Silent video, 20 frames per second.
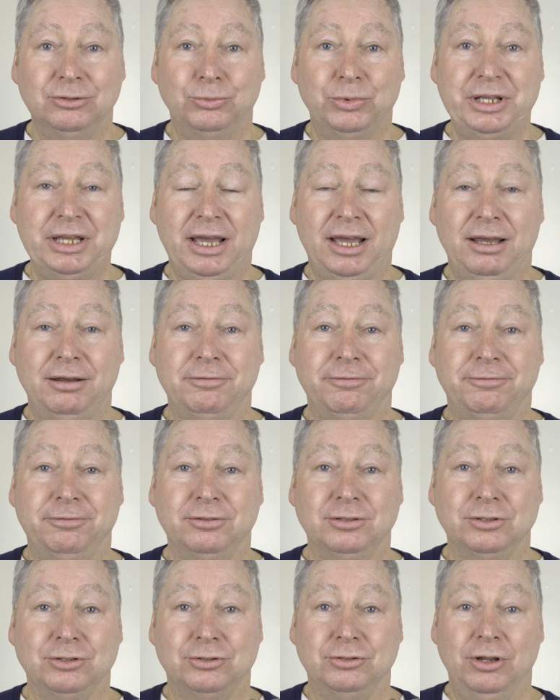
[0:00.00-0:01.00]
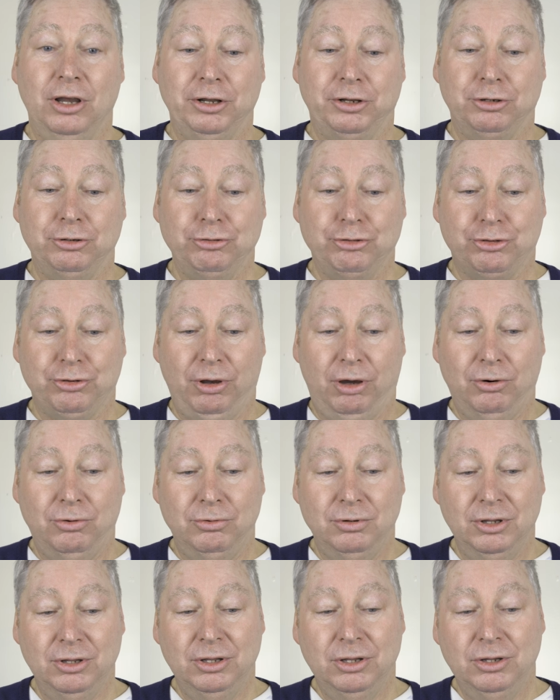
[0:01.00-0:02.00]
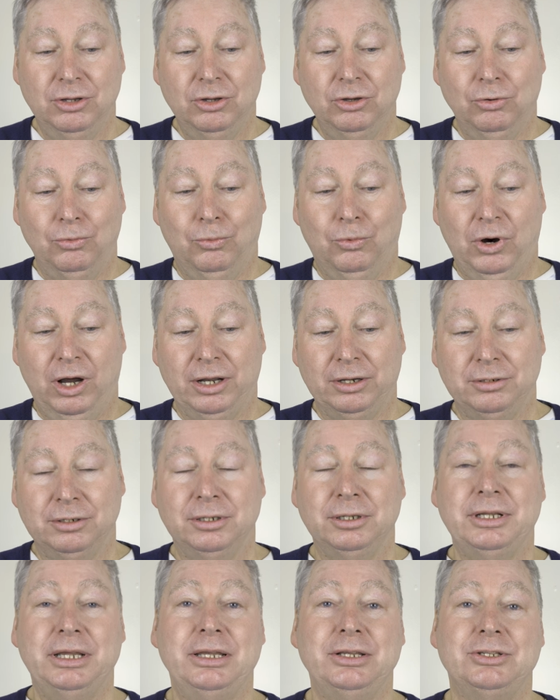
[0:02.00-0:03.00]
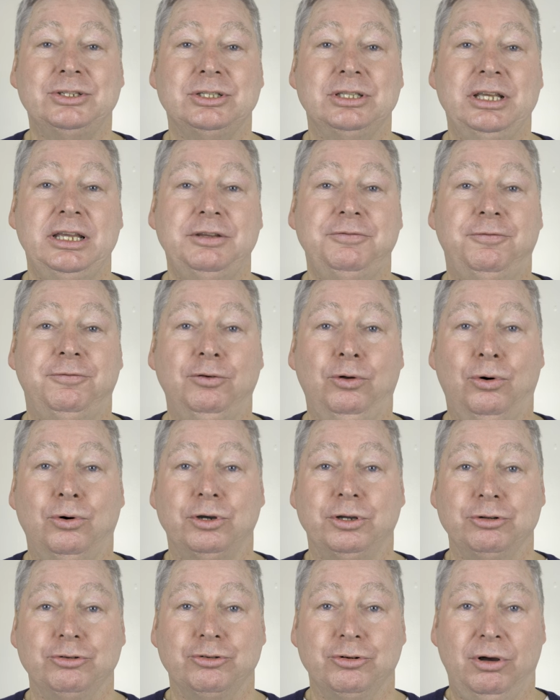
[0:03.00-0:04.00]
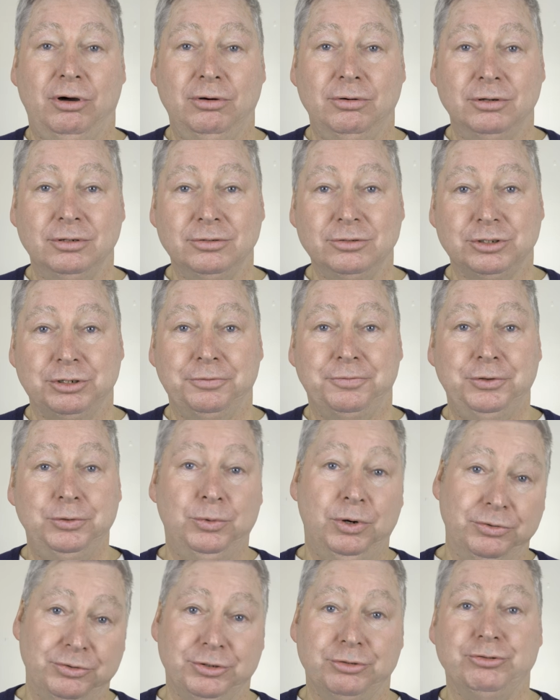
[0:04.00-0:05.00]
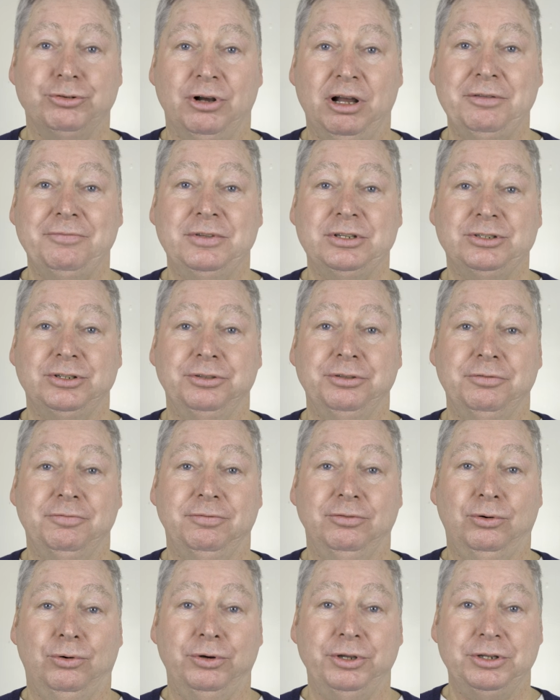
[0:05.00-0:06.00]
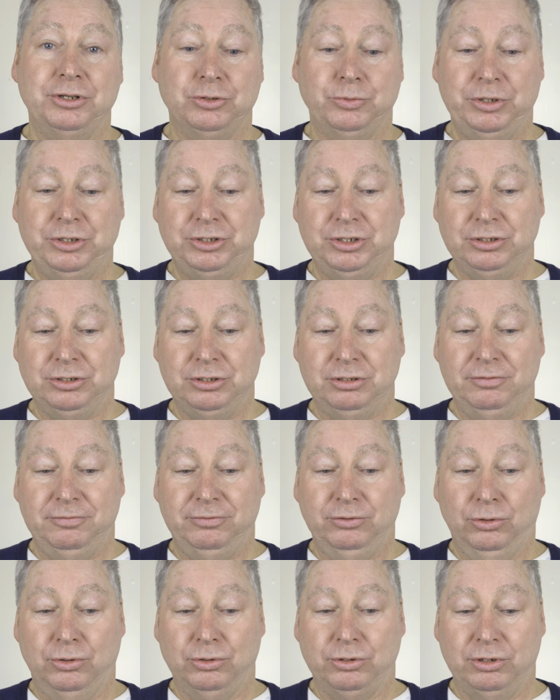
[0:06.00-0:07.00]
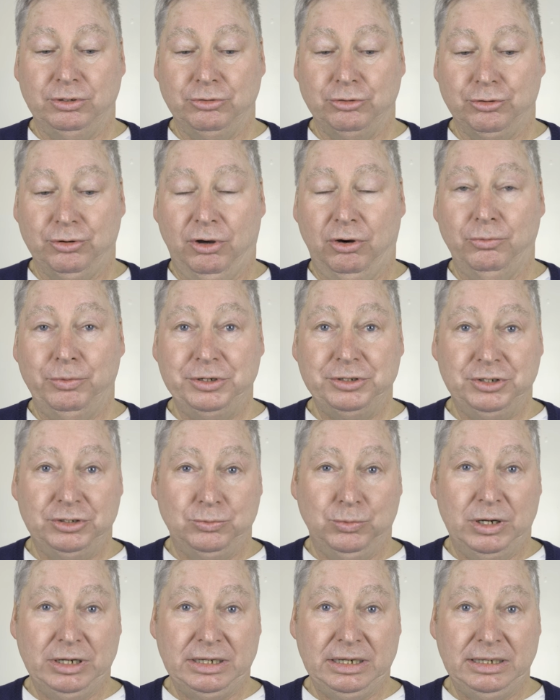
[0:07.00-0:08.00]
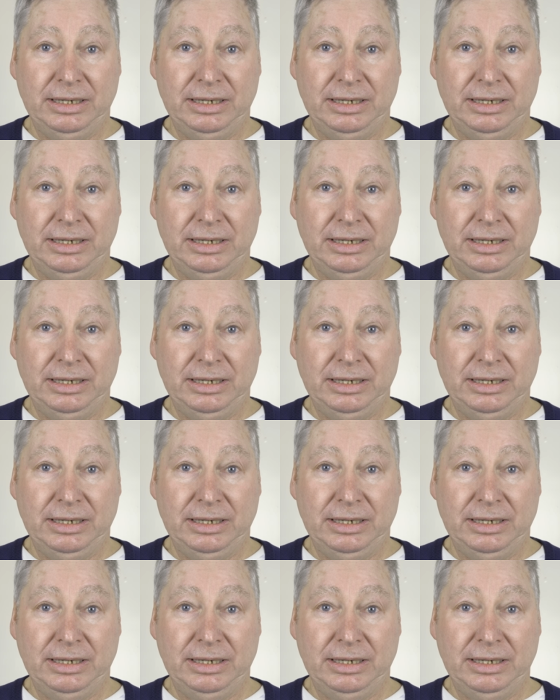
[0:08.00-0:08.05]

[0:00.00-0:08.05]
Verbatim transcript: we have a control. One is the floor control, so if you want to drive this on the floor you switch it to the floor control which is one